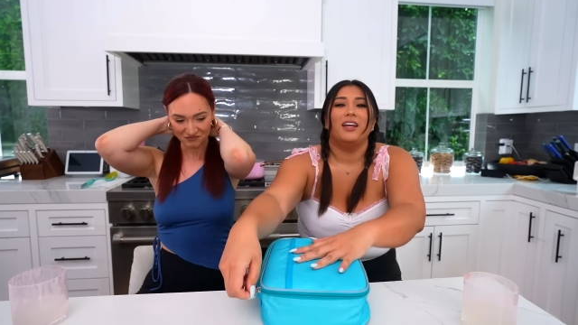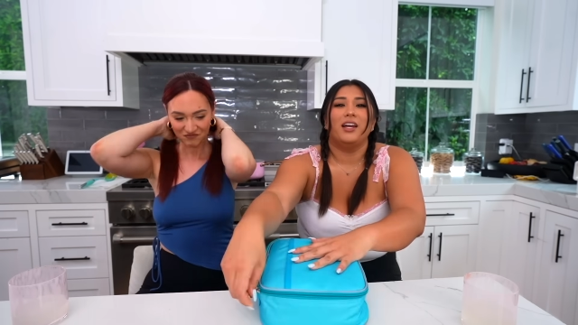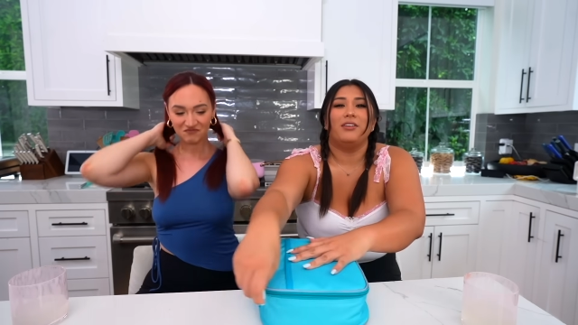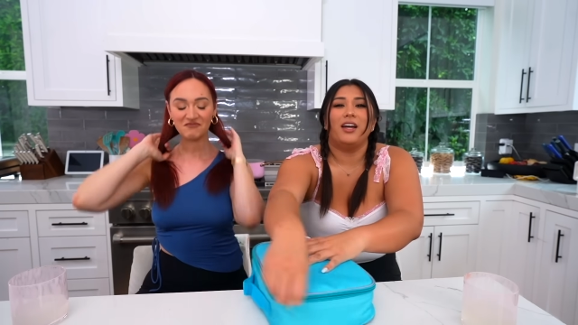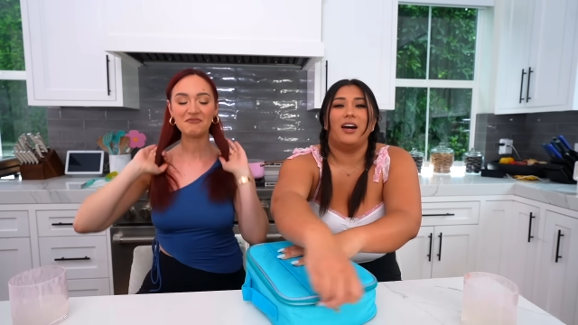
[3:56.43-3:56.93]
Speaker 1: Here
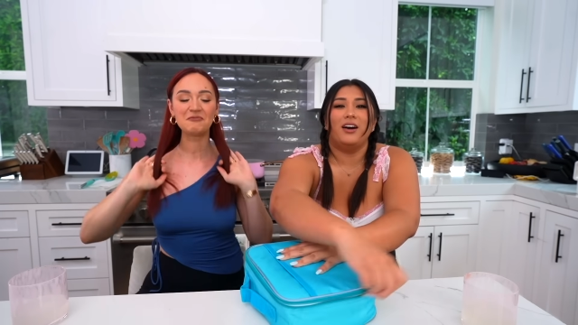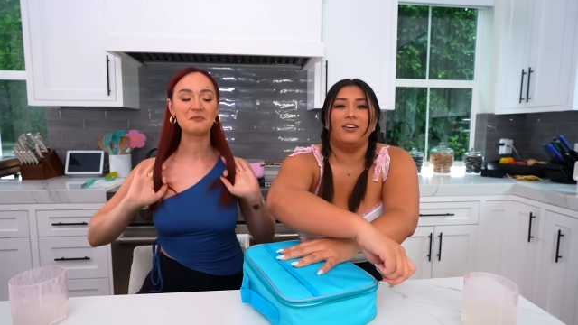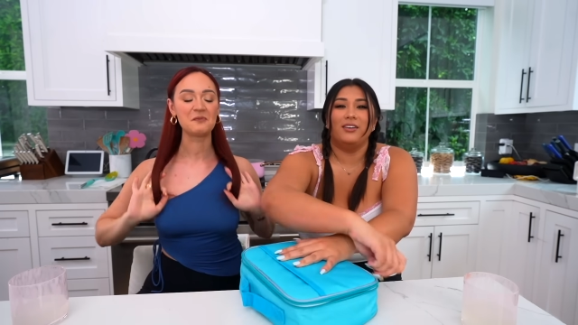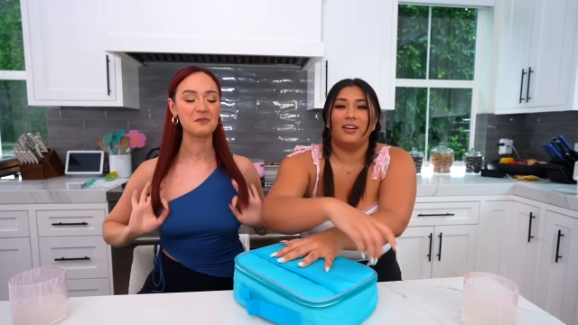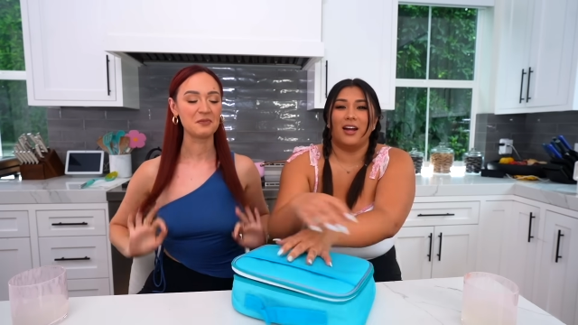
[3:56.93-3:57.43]
we go.
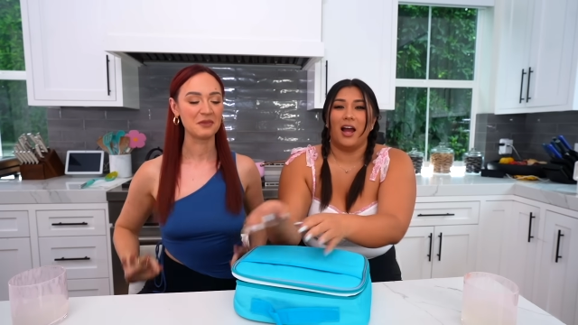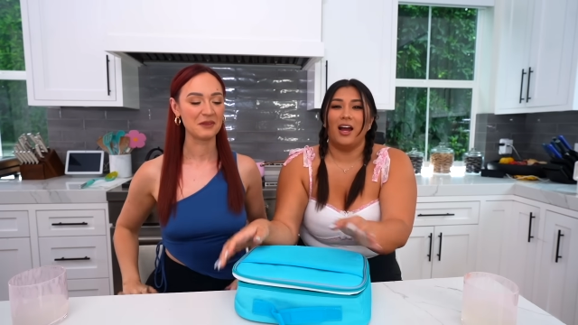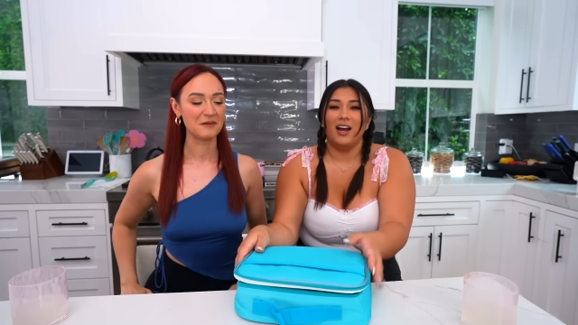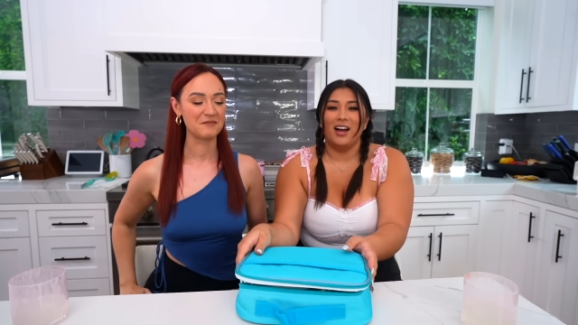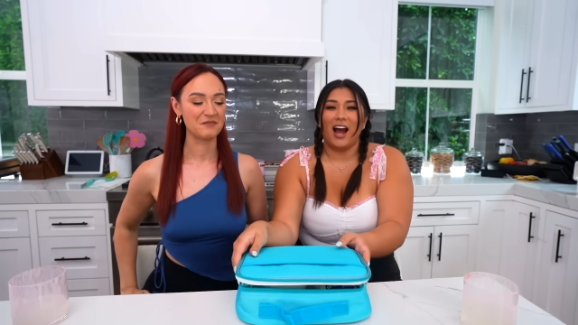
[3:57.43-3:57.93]

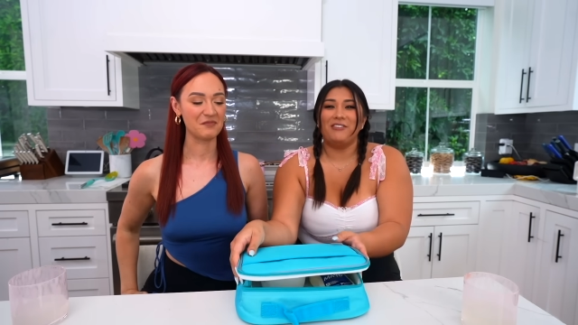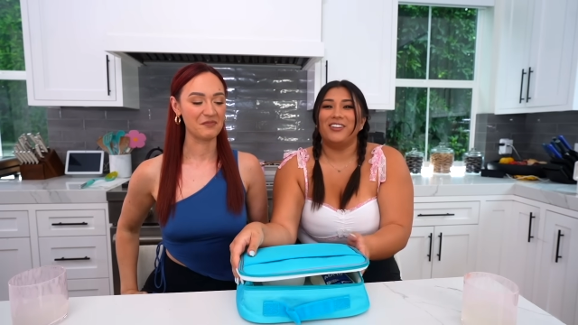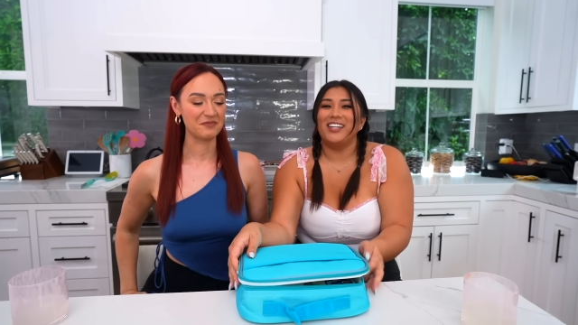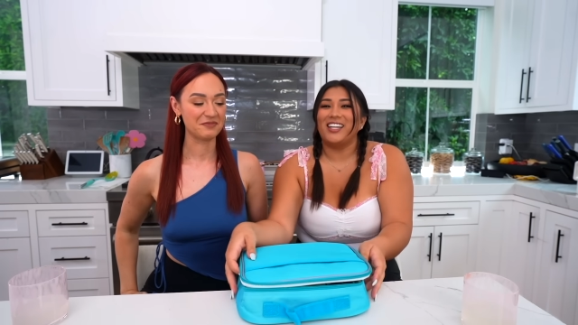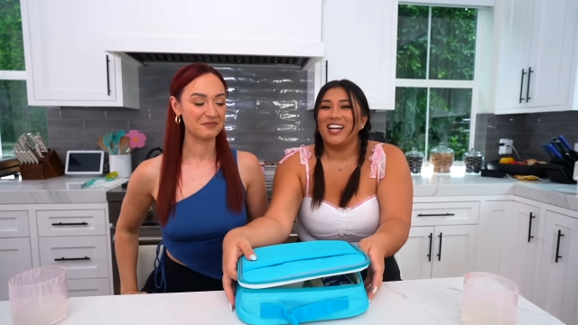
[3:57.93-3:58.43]
I feel
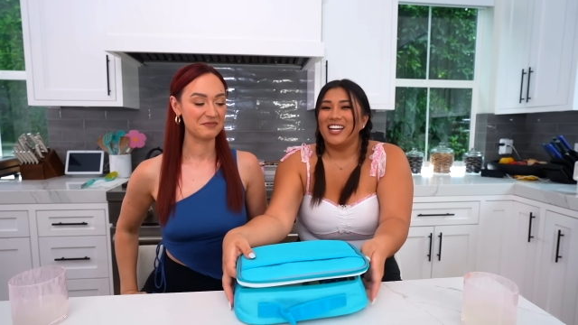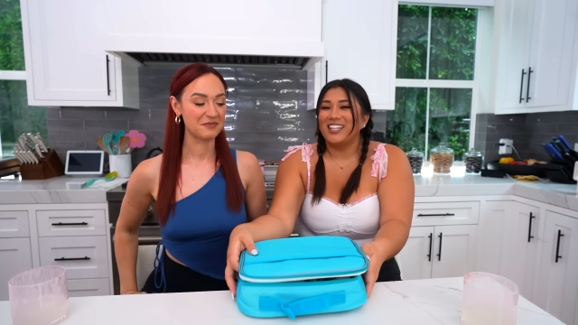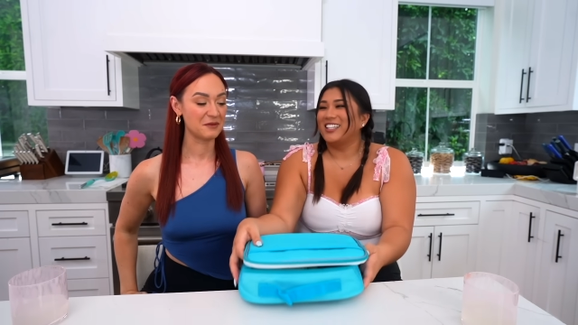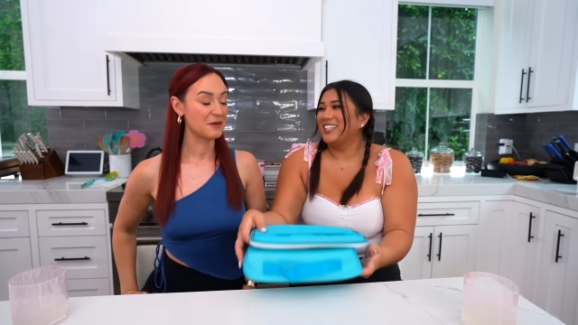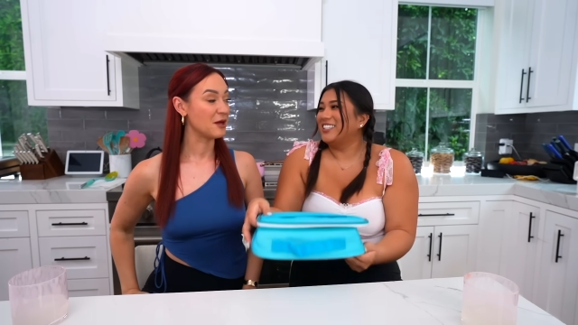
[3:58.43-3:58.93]
like
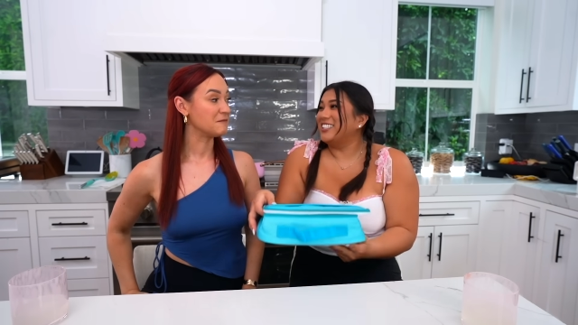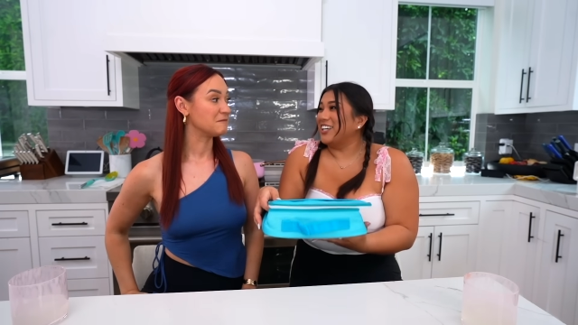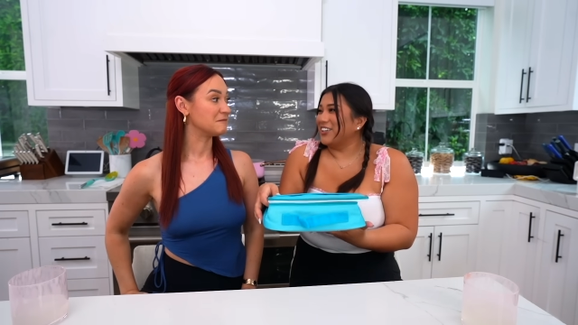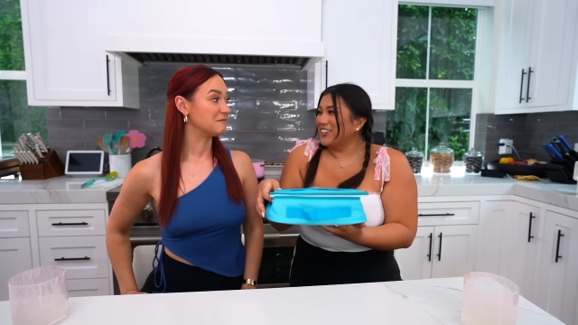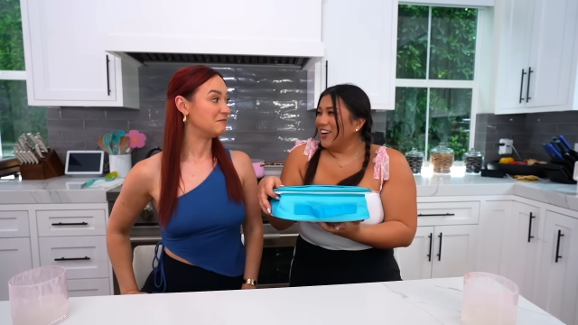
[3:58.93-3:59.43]
deal
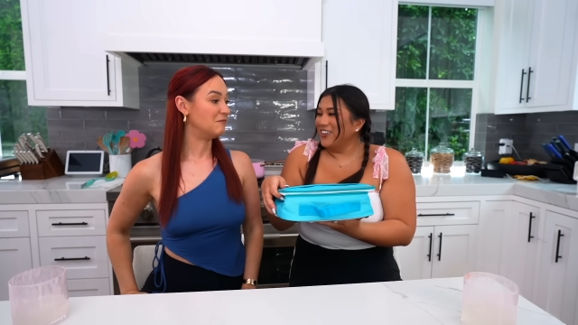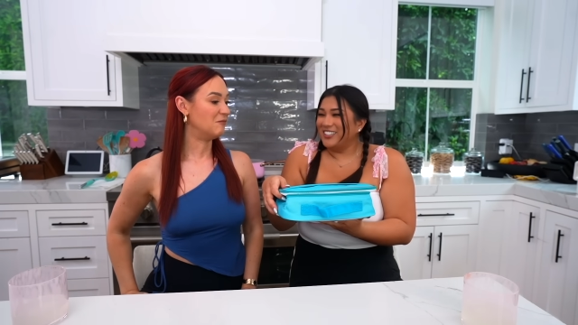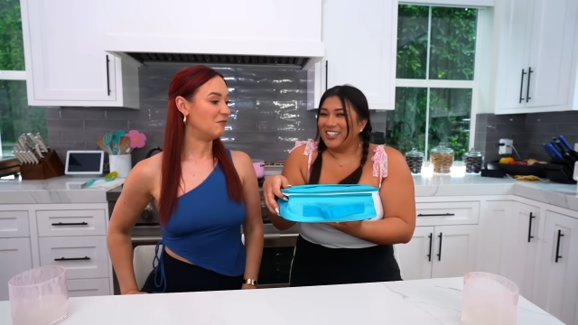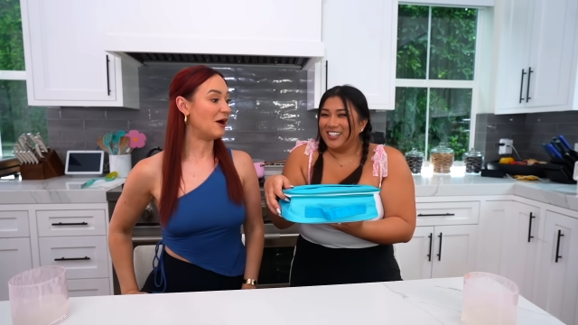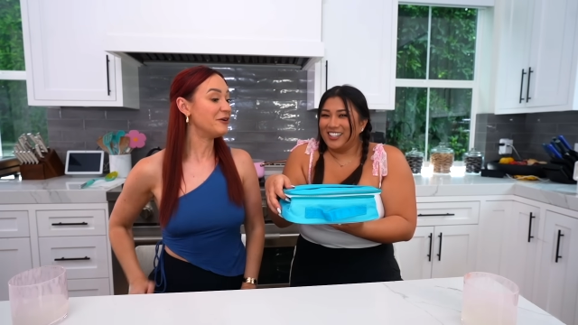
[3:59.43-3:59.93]
or no
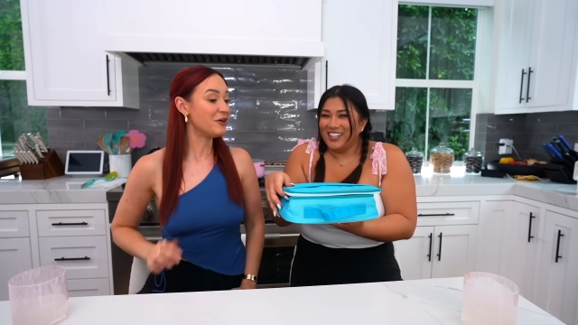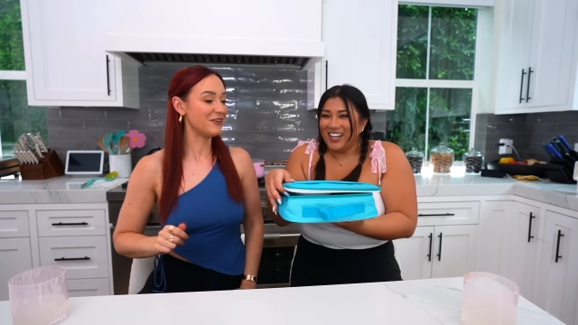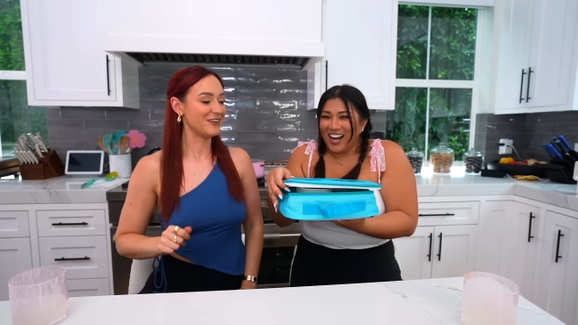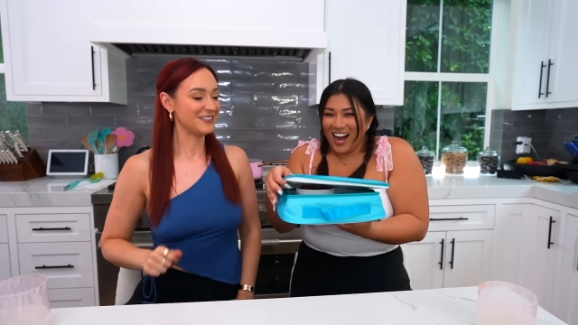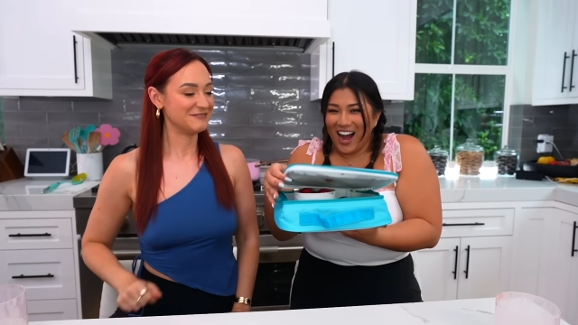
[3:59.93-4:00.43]
deal. No,
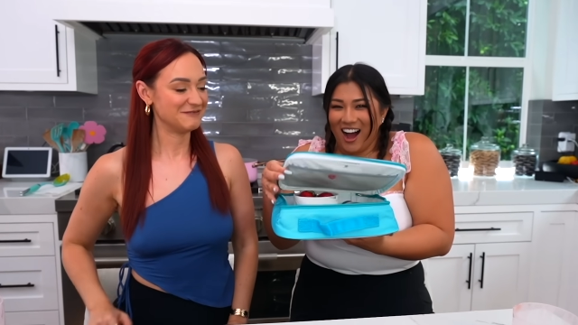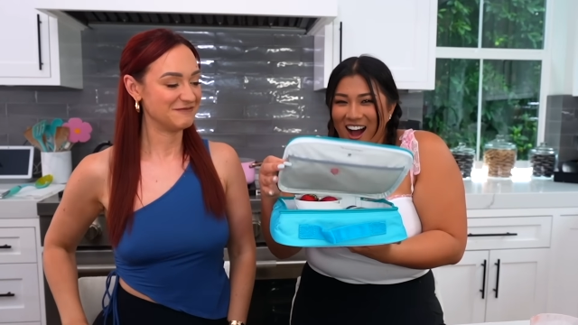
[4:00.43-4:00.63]
literally.